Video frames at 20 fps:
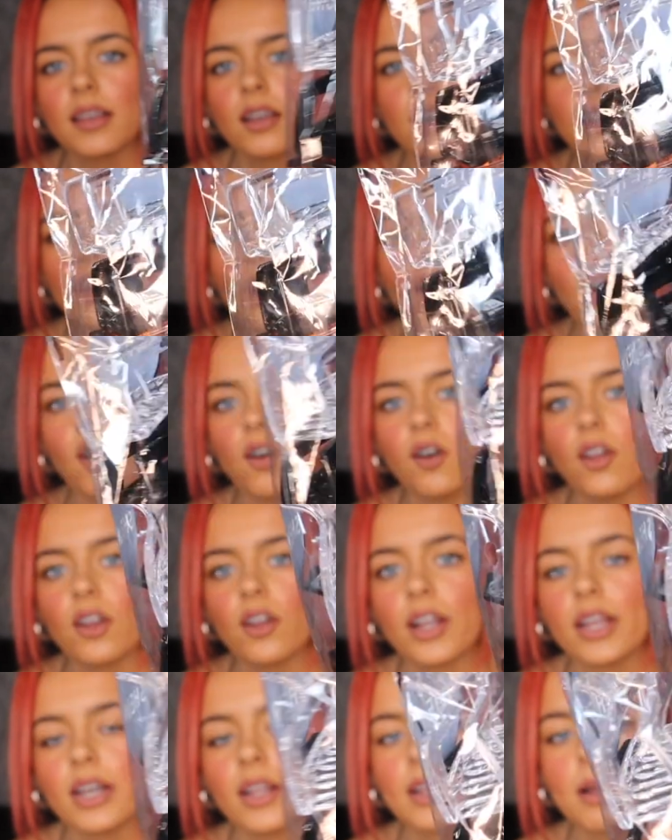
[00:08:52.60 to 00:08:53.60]
claw
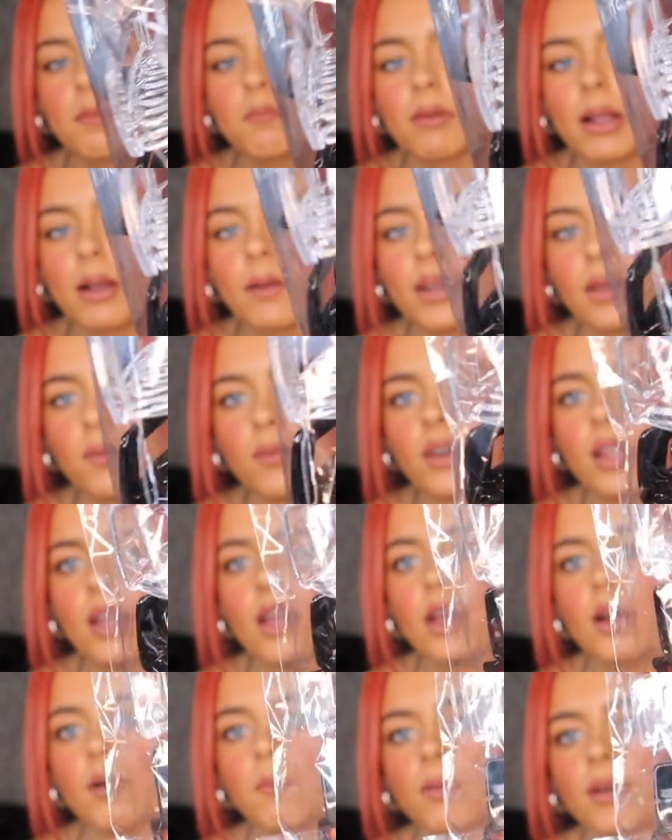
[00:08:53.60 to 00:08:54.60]
color, you know, that brownie one.
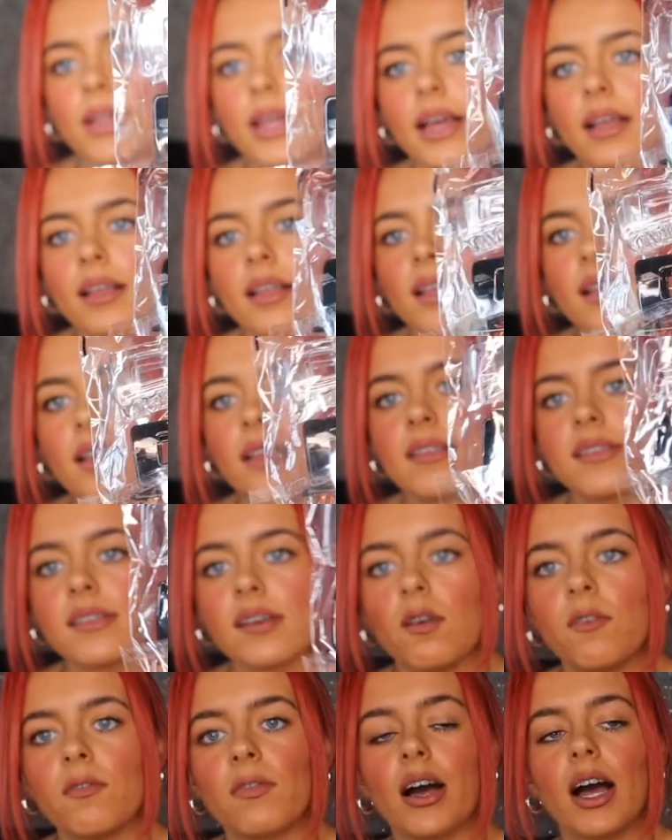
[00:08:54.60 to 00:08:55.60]
But yeah,
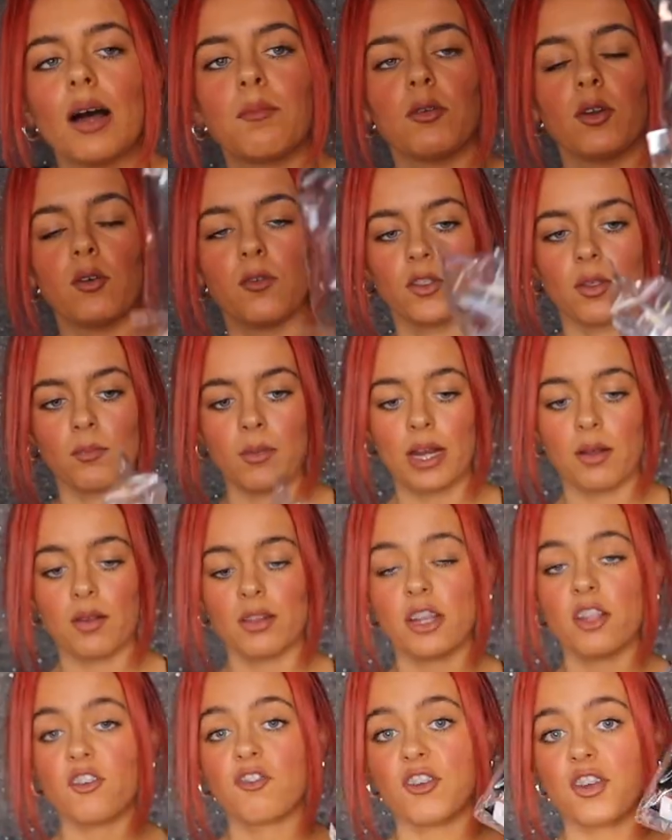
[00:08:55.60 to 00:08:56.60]
so fab, loved them. And it was
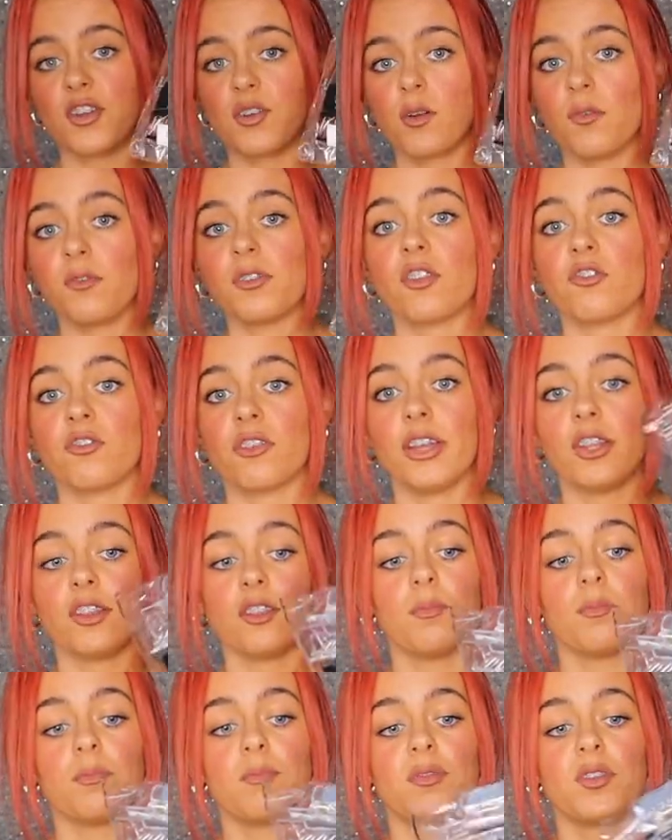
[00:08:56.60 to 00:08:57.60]
only €3 for the three of
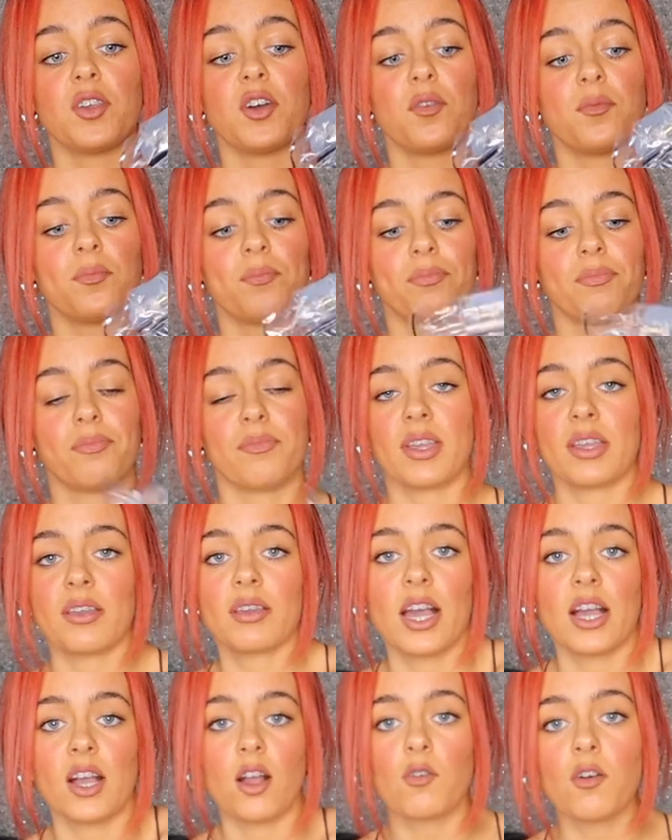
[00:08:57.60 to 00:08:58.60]
them, so
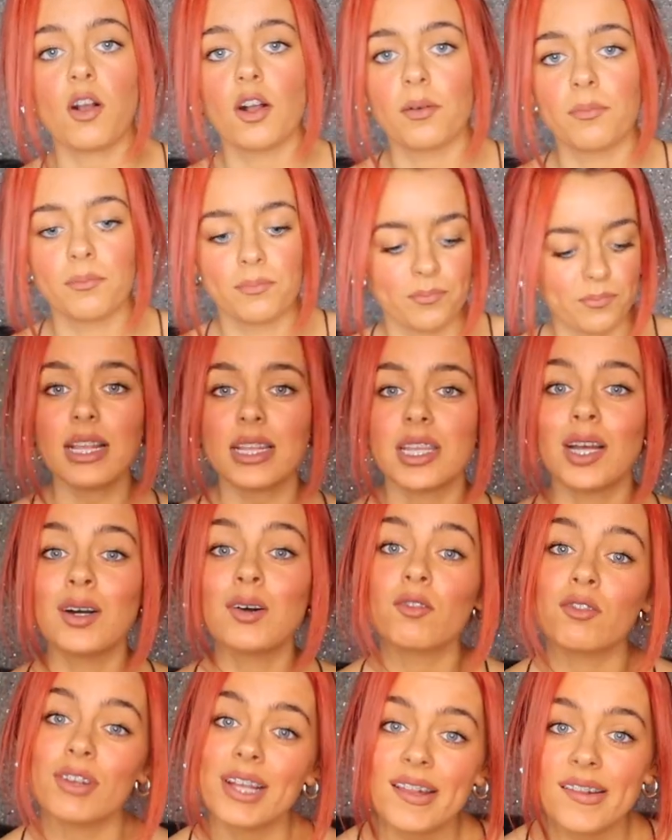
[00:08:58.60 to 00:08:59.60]
can't go wrong.
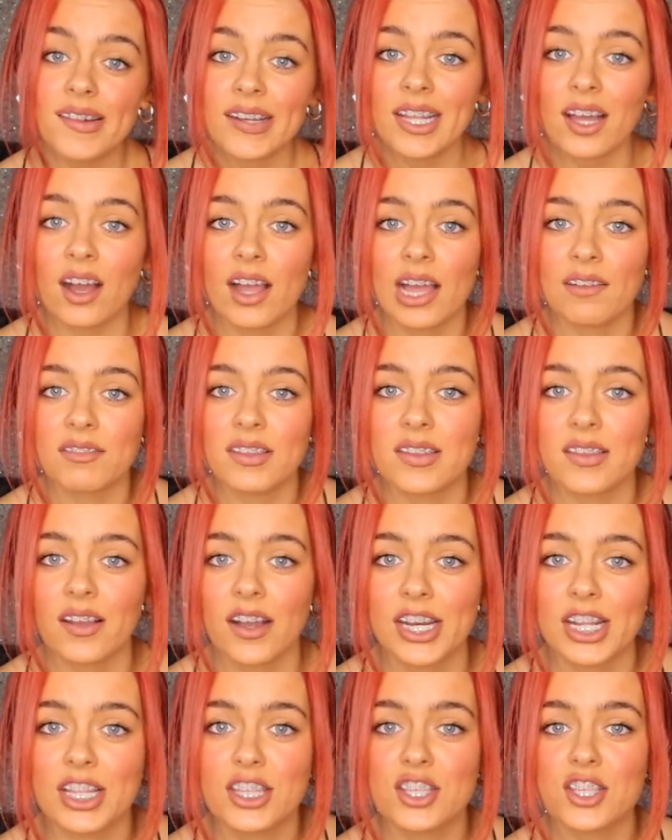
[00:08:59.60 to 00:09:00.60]
So recently I have
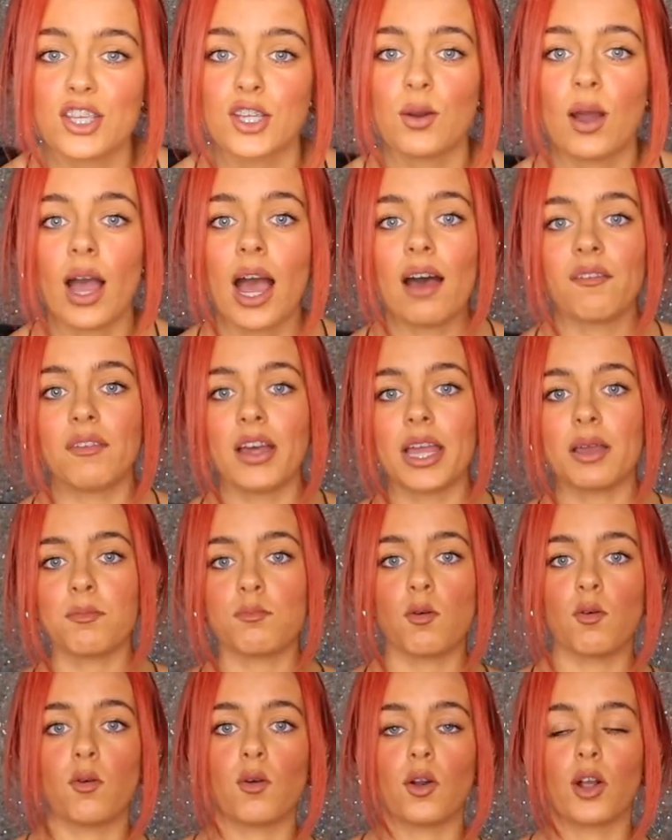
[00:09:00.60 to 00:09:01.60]
decided to have a
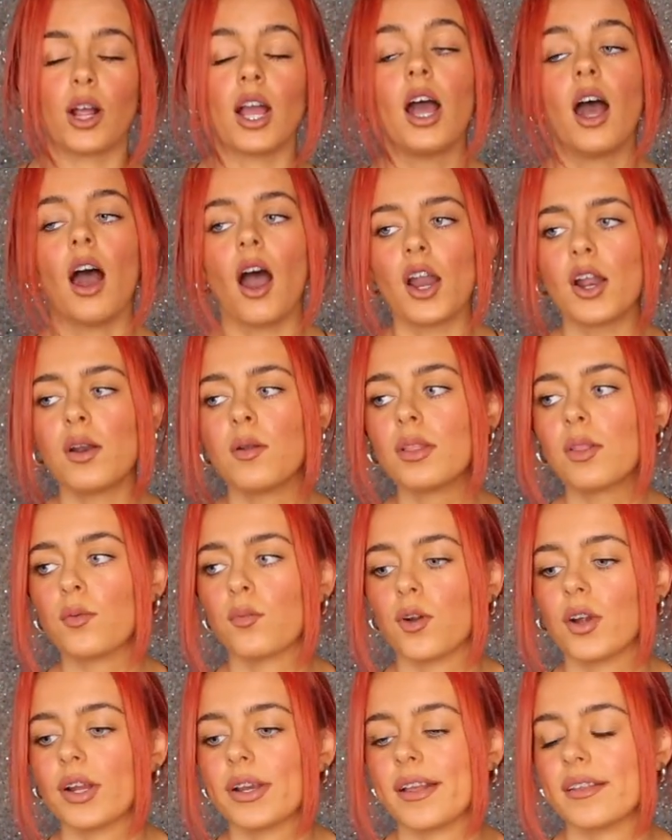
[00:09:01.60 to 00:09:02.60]
more, I don't know what the
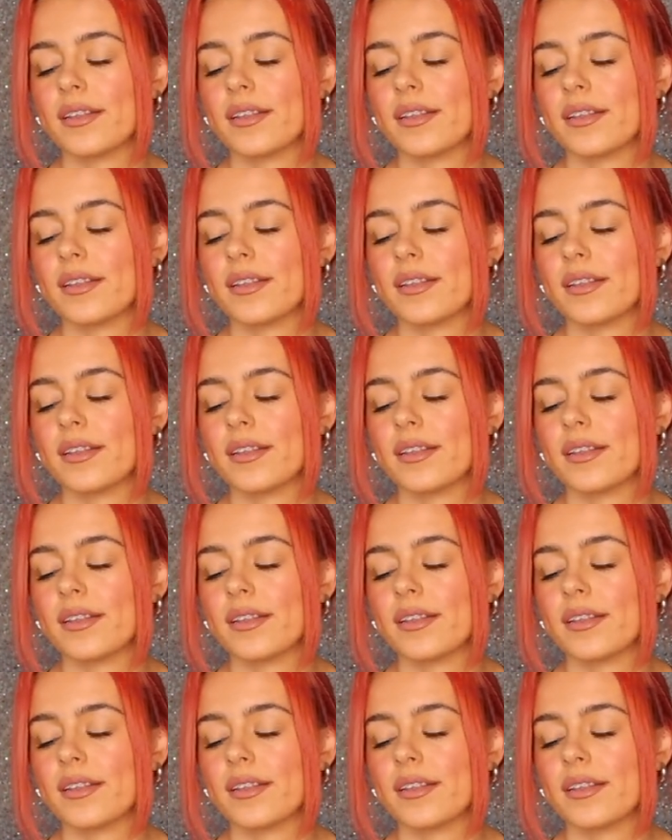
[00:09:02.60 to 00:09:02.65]
word